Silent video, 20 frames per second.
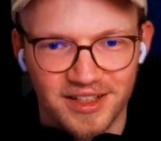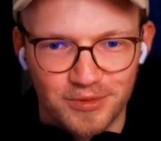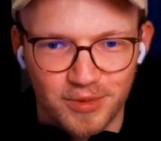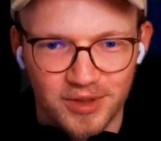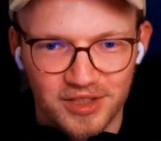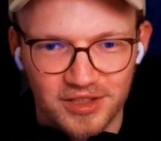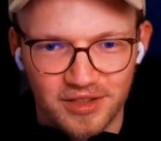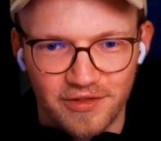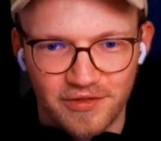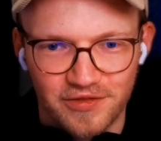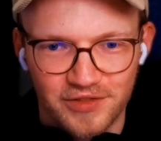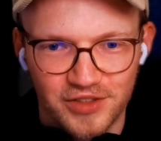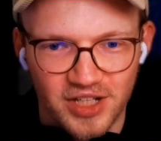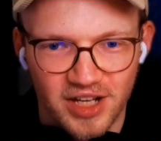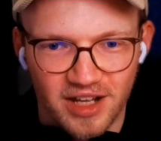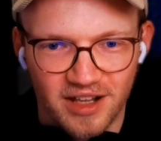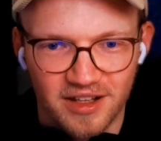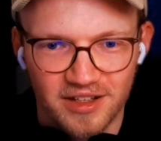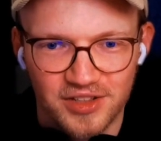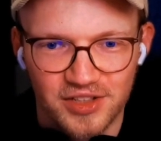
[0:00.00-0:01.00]
Which sort of
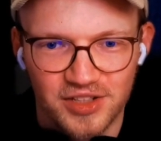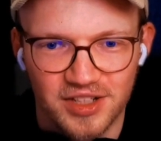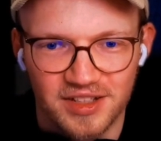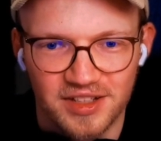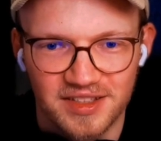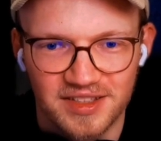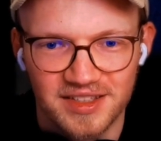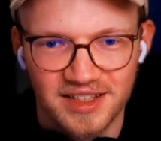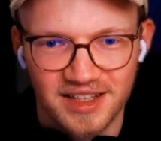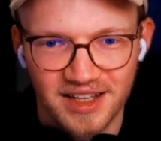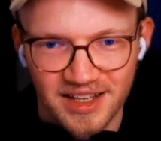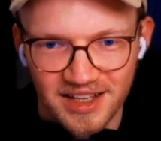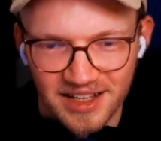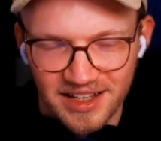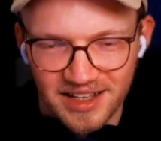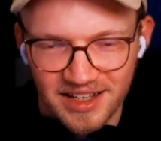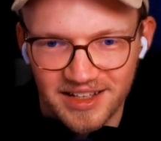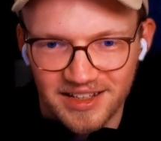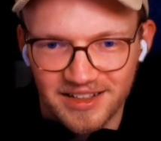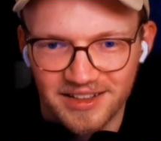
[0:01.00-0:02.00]
challenges
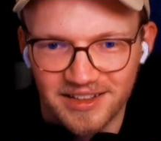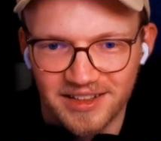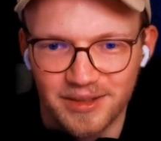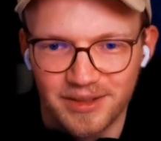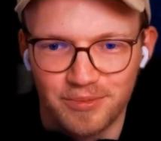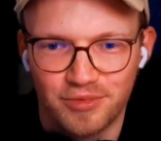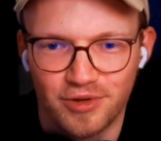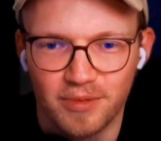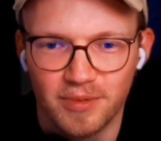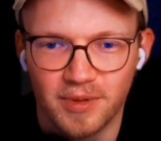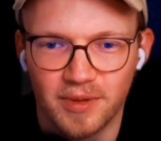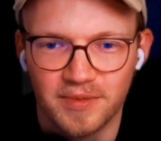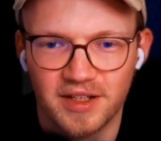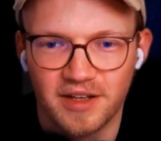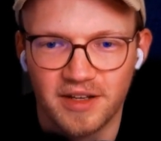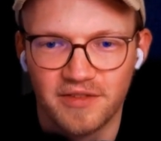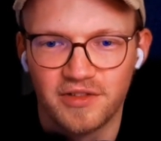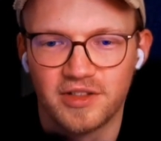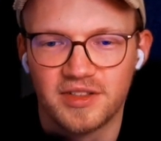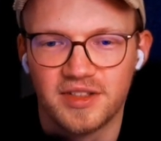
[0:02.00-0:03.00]
and problems have
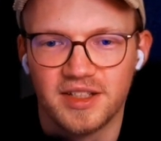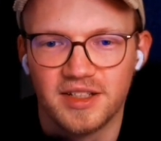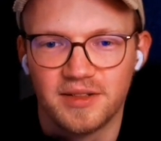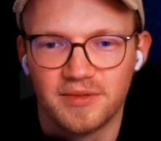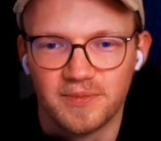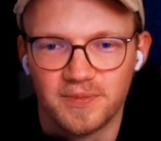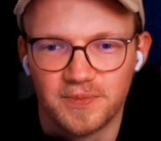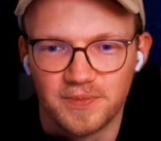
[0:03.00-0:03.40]
you seen?